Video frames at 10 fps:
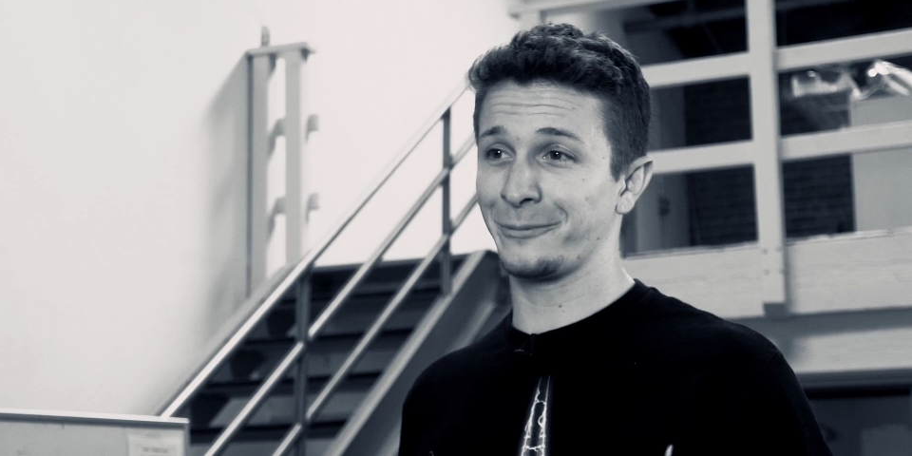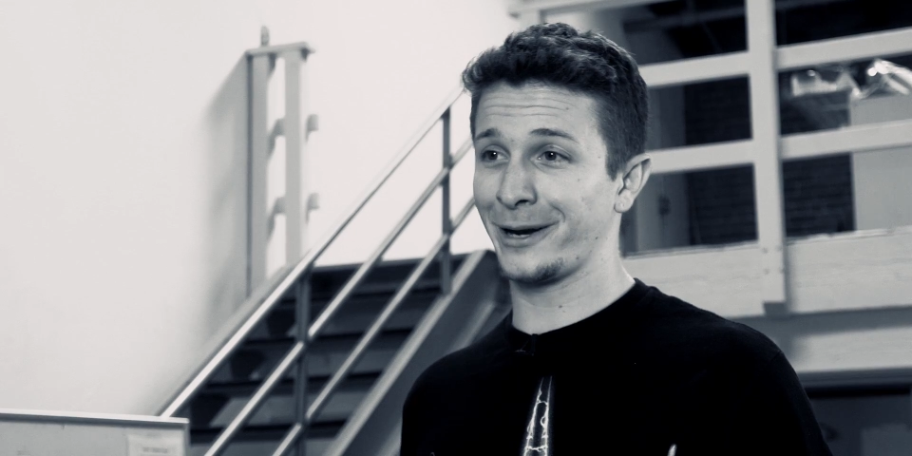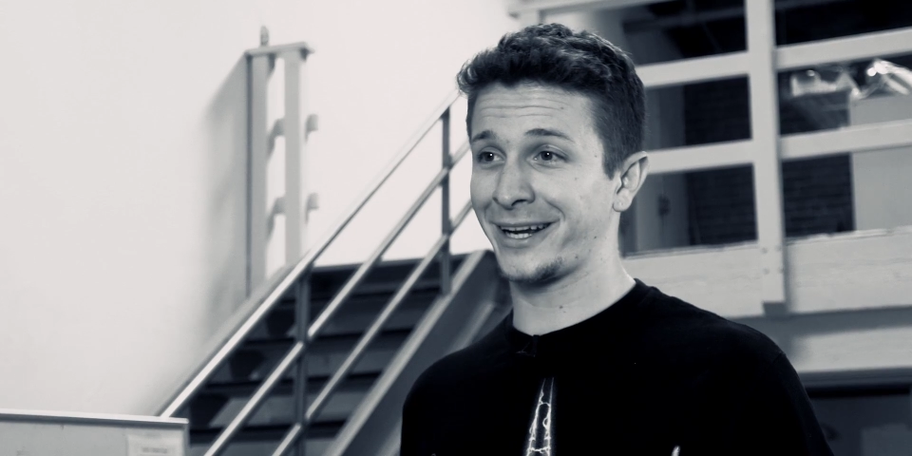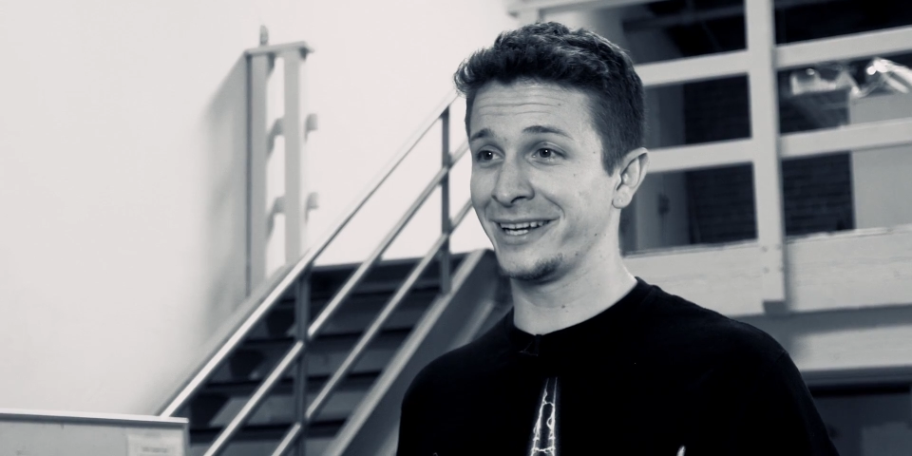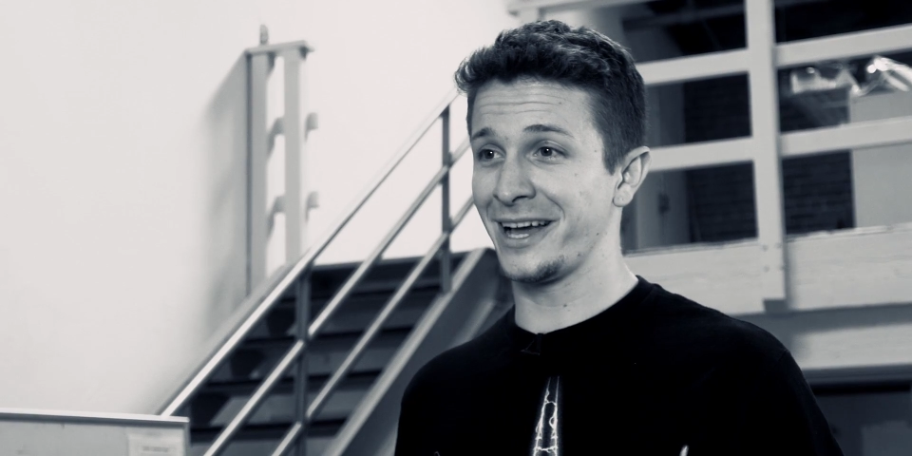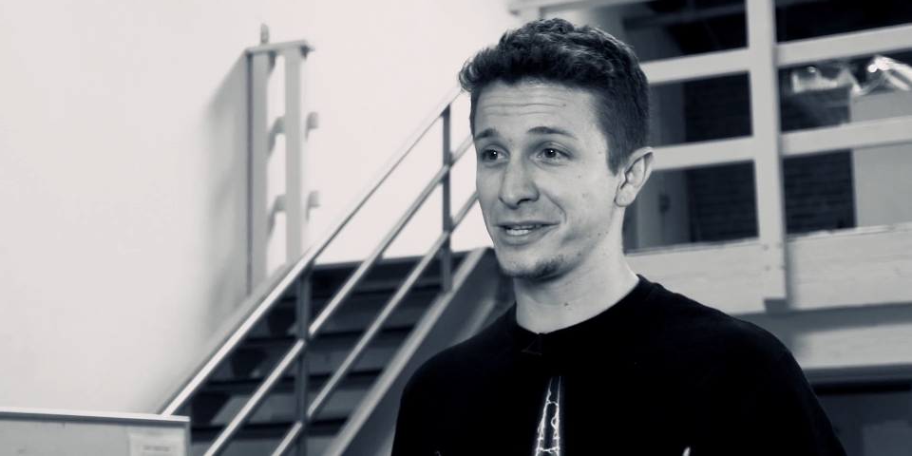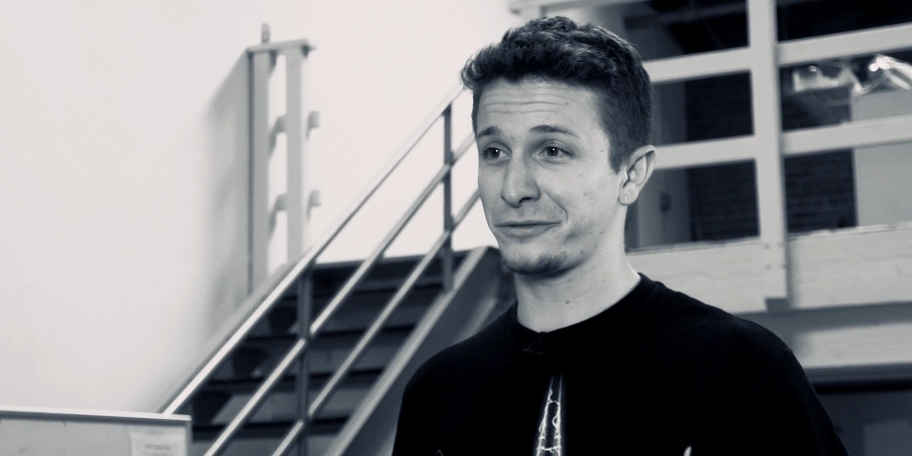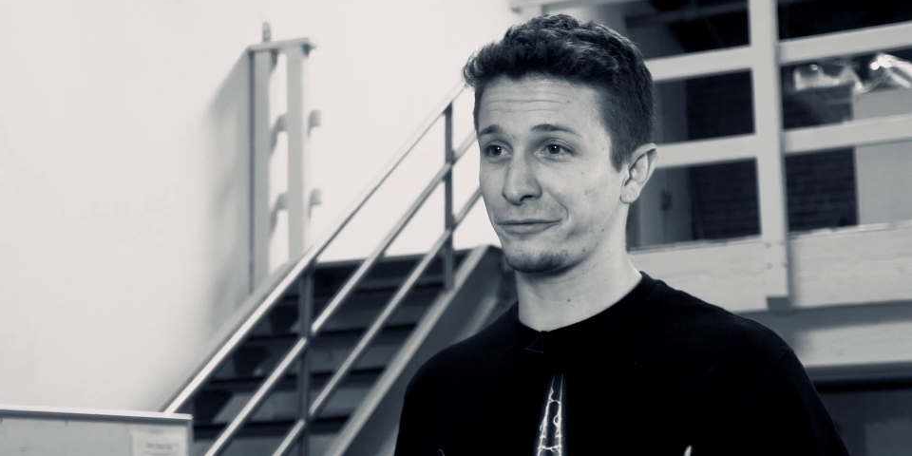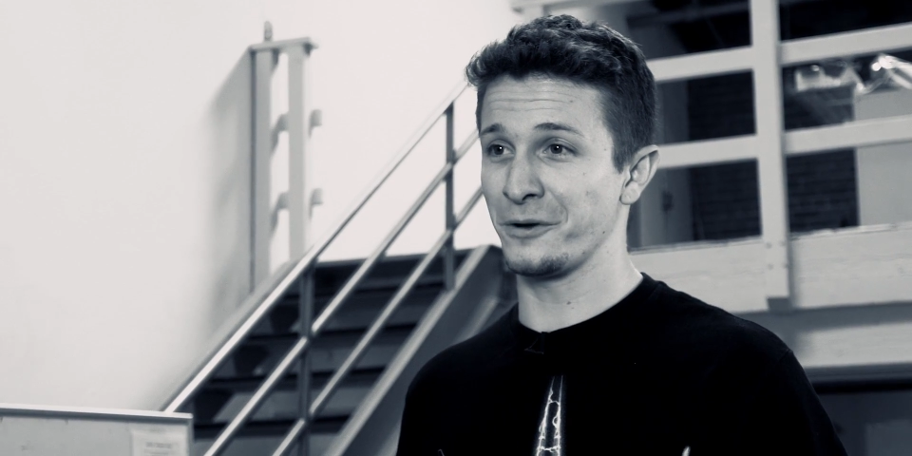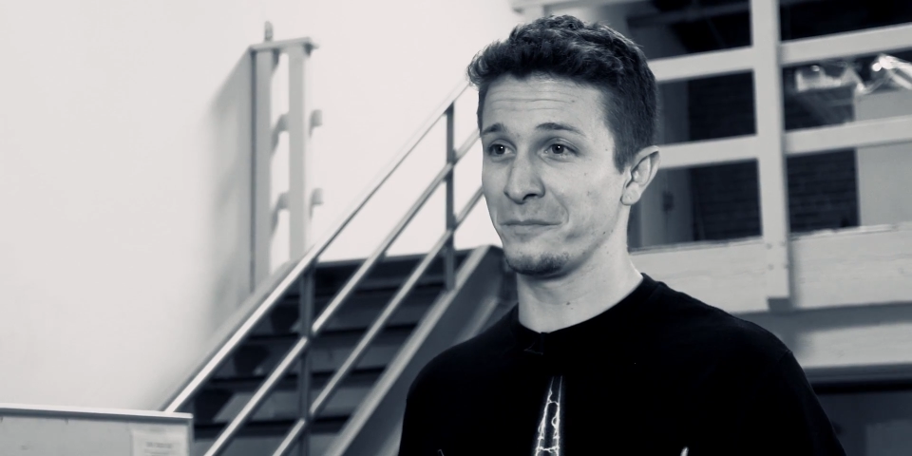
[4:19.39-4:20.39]

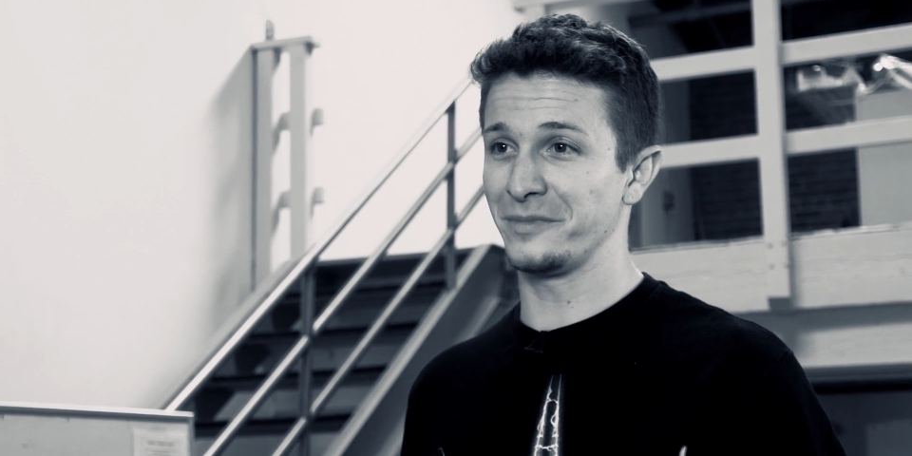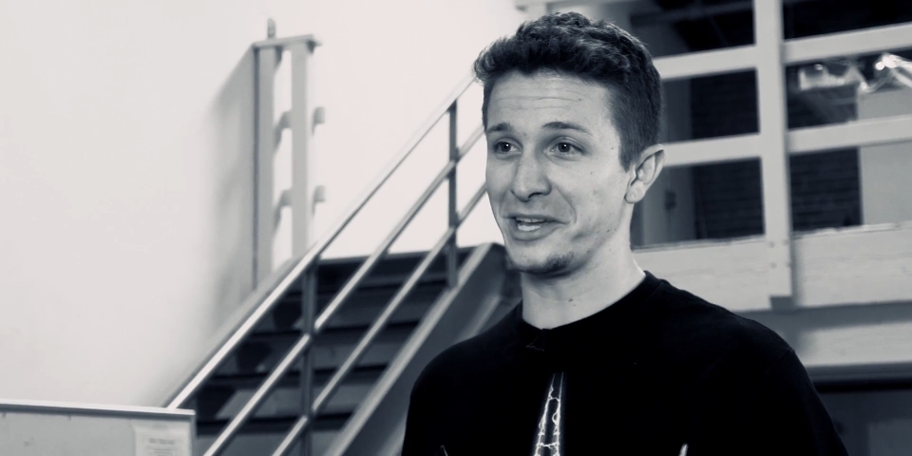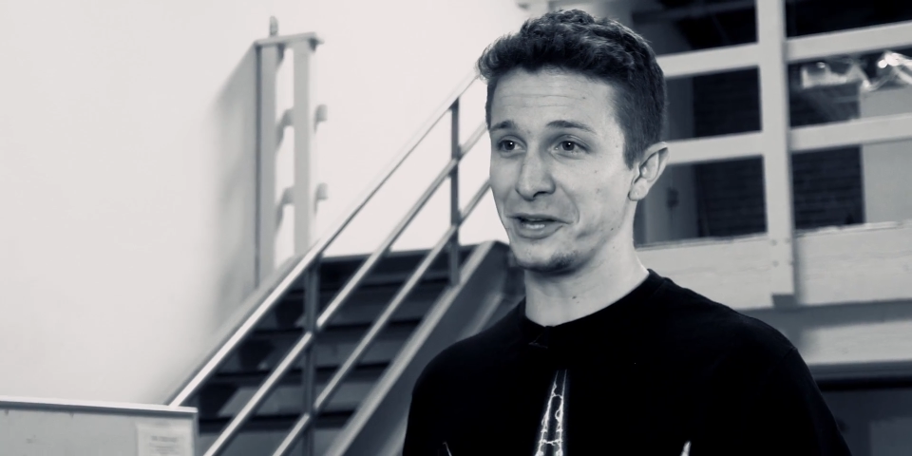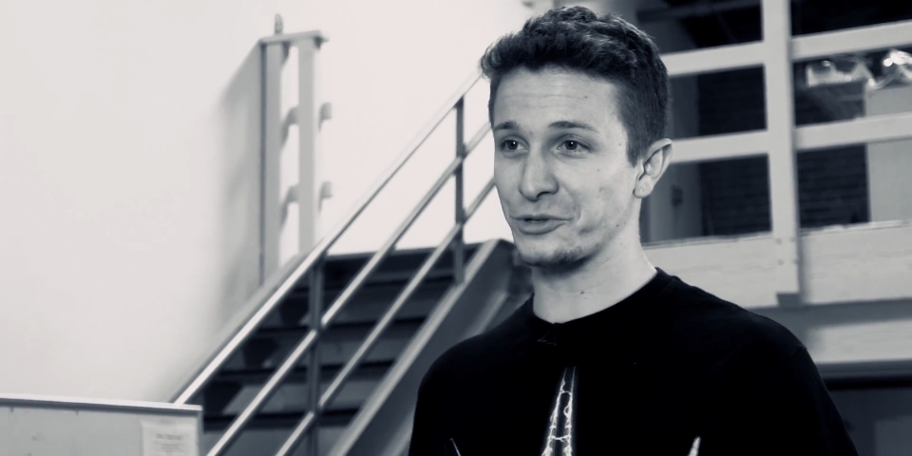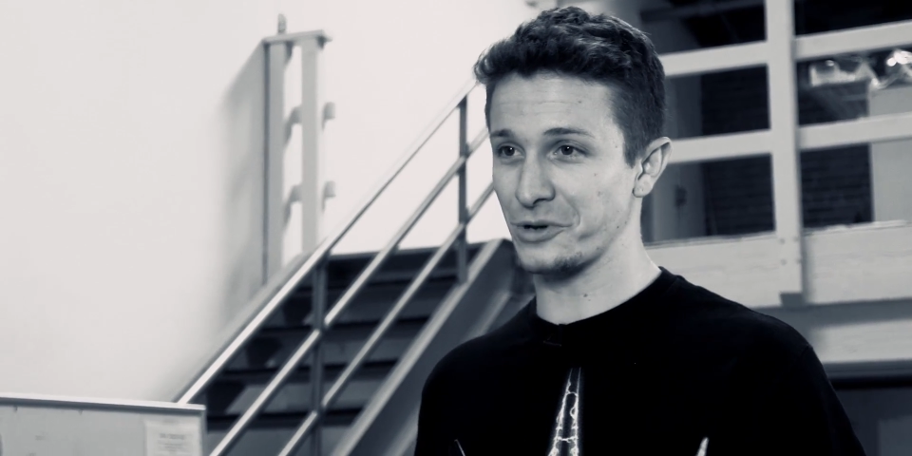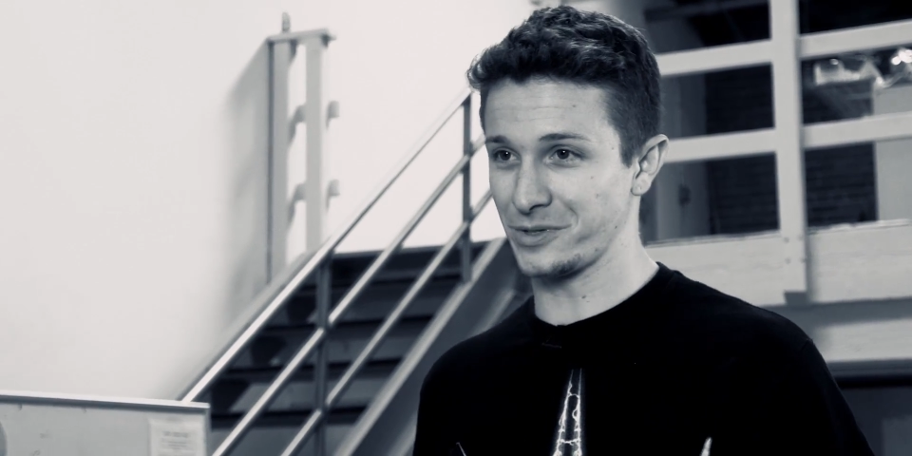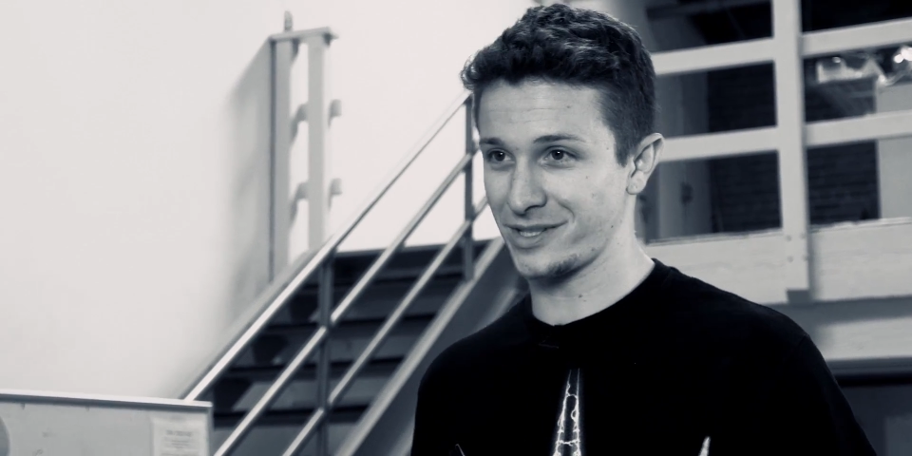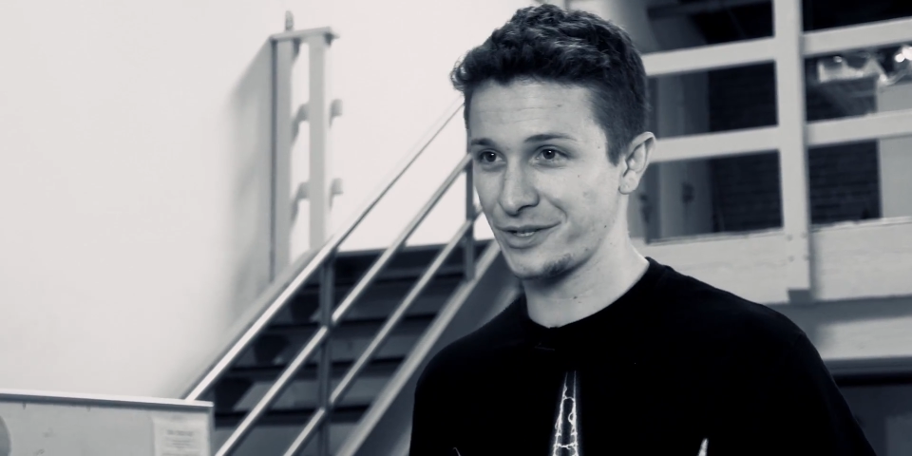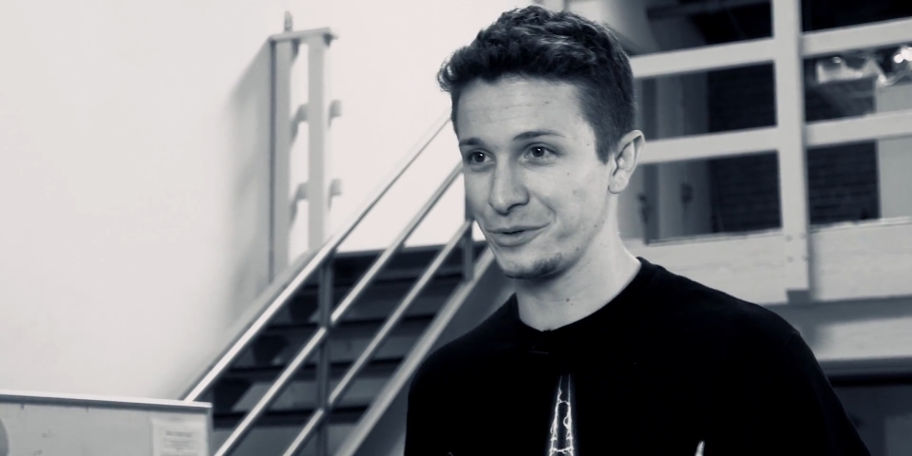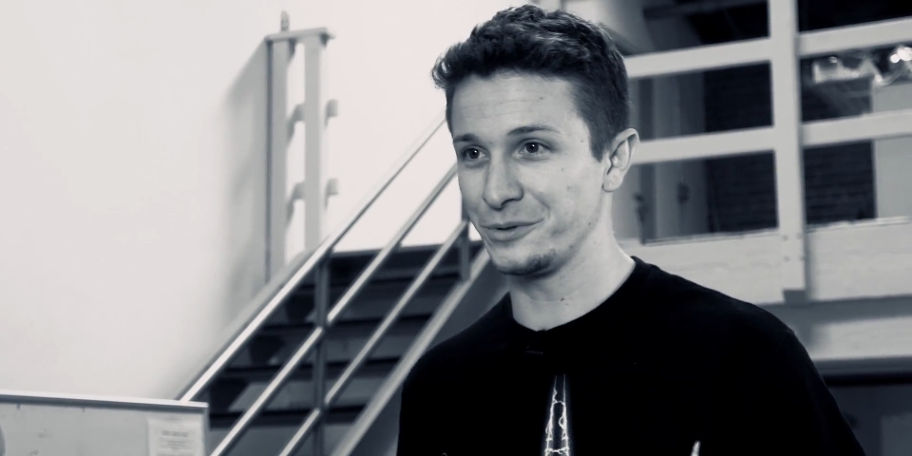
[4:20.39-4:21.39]
recognize from the
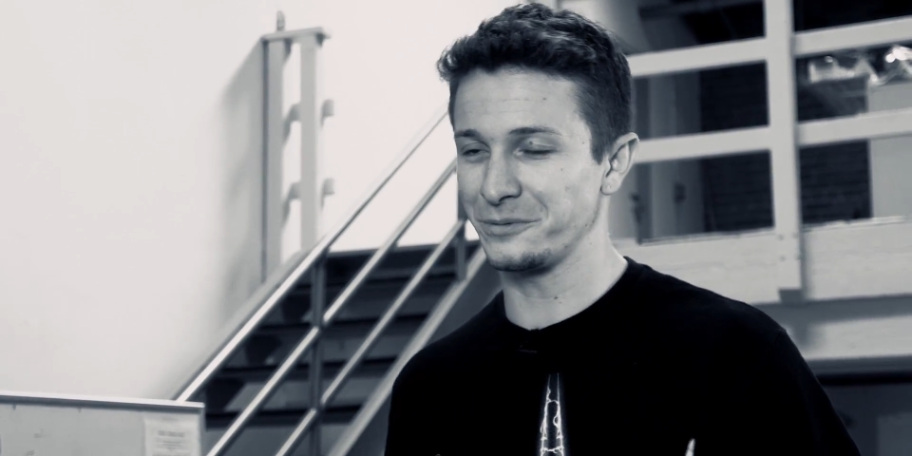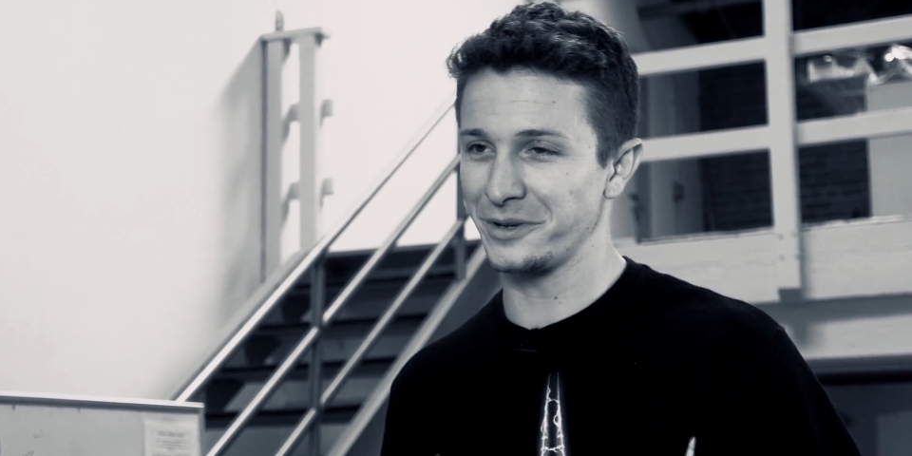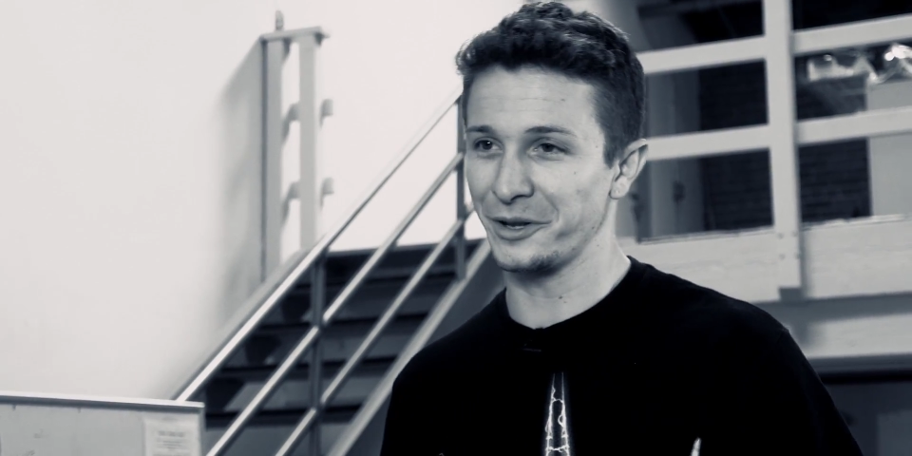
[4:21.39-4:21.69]
intros to